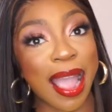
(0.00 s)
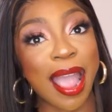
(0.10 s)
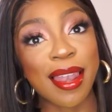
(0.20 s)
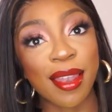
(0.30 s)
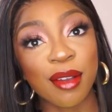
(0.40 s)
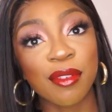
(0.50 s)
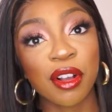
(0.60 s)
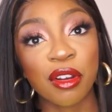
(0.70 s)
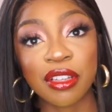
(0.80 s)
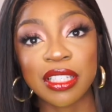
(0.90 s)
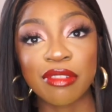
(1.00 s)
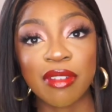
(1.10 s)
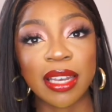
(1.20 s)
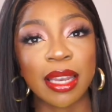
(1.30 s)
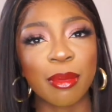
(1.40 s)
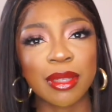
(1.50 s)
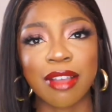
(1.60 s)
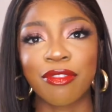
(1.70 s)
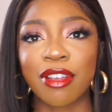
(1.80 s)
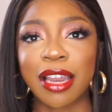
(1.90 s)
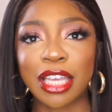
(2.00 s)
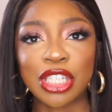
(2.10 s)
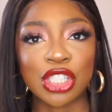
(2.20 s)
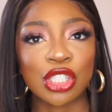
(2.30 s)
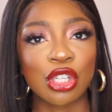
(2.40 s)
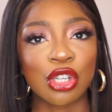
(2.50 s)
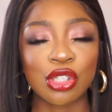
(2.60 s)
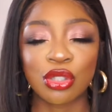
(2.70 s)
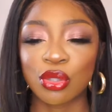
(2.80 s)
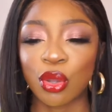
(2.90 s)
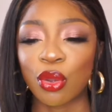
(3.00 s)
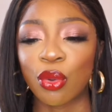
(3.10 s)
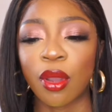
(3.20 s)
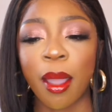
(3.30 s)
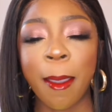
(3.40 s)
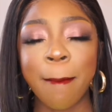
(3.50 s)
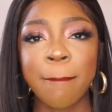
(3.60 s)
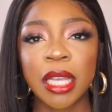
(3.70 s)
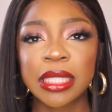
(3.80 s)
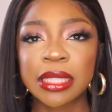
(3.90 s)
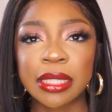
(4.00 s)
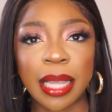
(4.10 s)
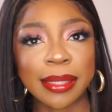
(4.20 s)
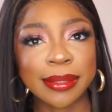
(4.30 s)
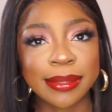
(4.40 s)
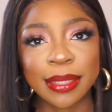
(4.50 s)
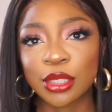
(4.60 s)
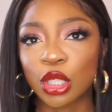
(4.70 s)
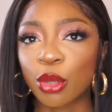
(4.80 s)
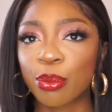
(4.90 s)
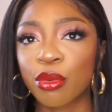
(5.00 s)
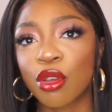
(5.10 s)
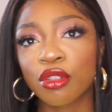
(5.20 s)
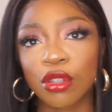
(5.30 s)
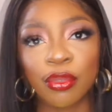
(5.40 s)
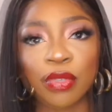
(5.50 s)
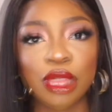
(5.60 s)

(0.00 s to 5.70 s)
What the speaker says: I love a glossy red lip because I feel like it just looks so sexy, so beautiful.